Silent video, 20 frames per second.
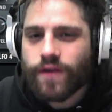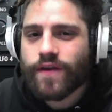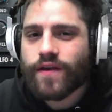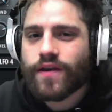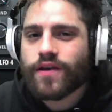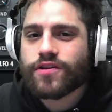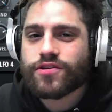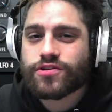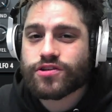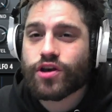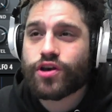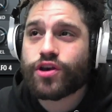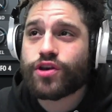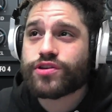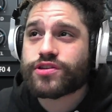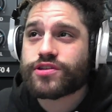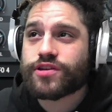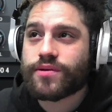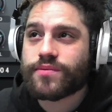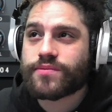So you
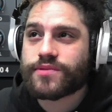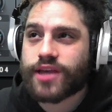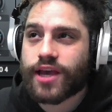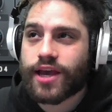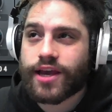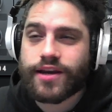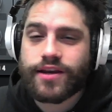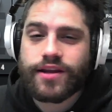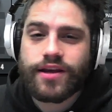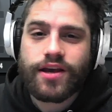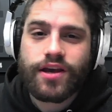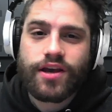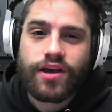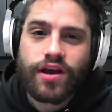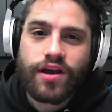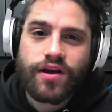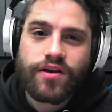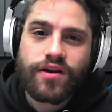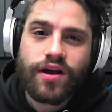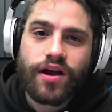see what I'm saying?
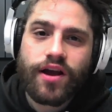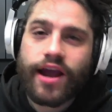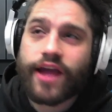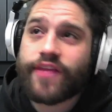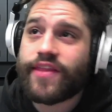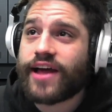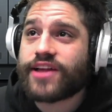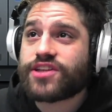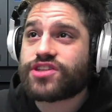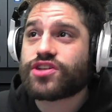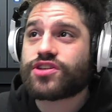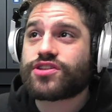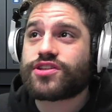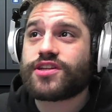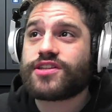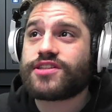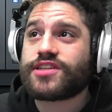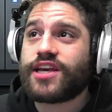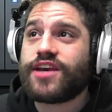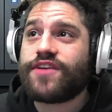And that's just the
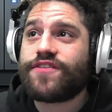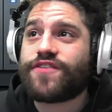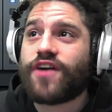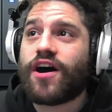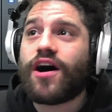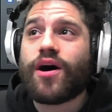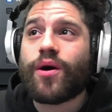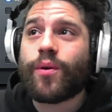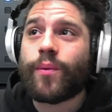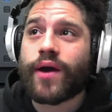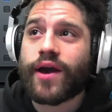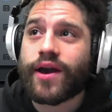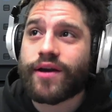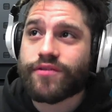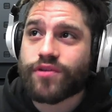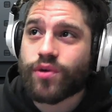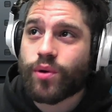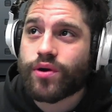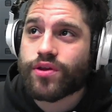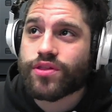default wave
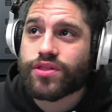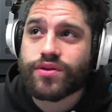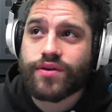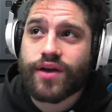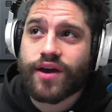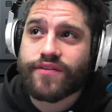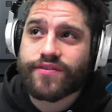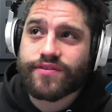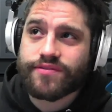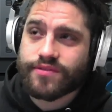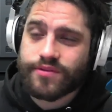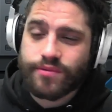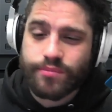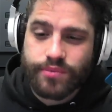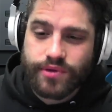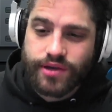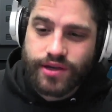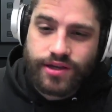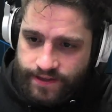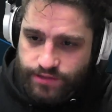going through
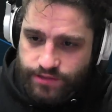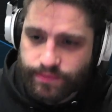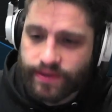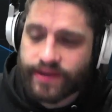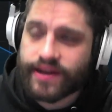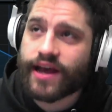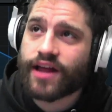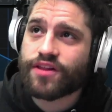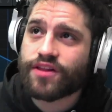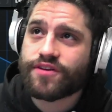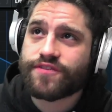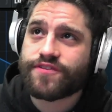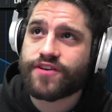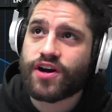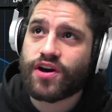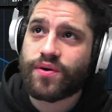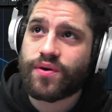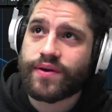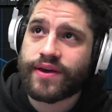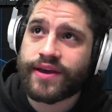FMDB. This main
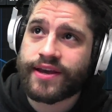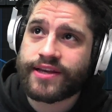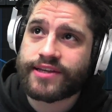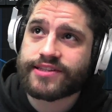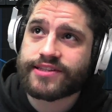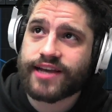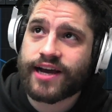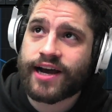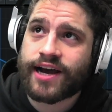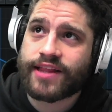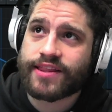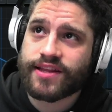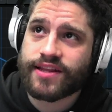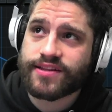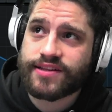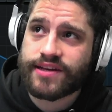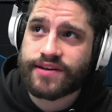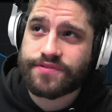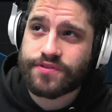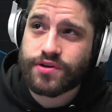LFO is on the
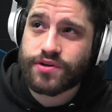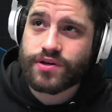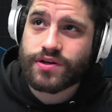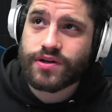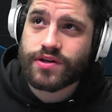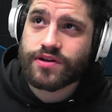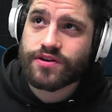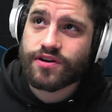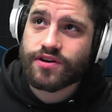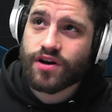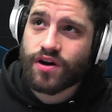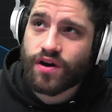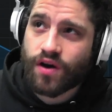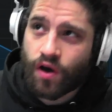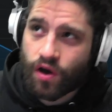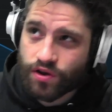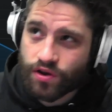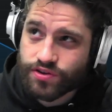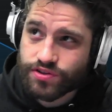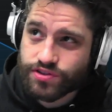level
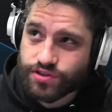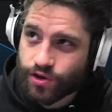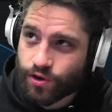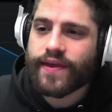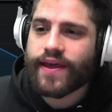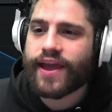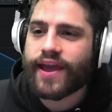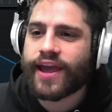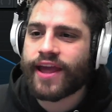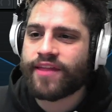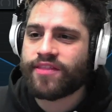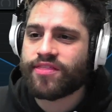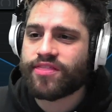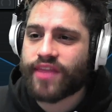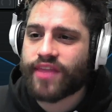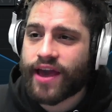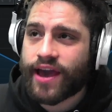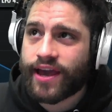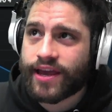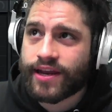also. And
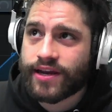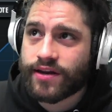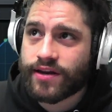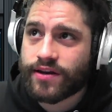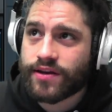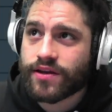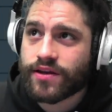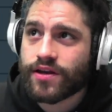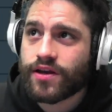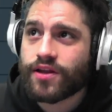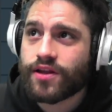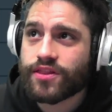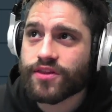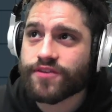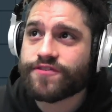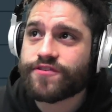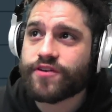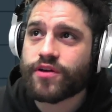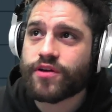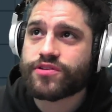then the
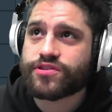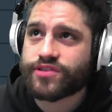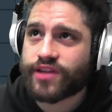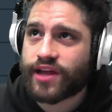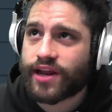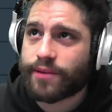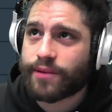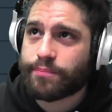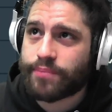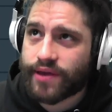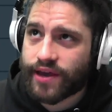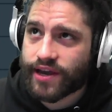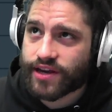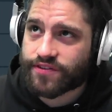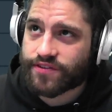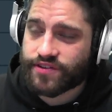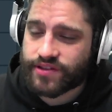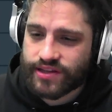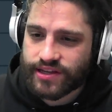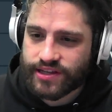filter that I picked for
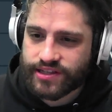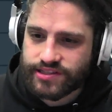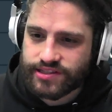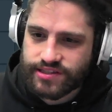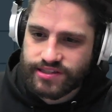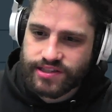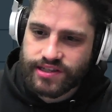this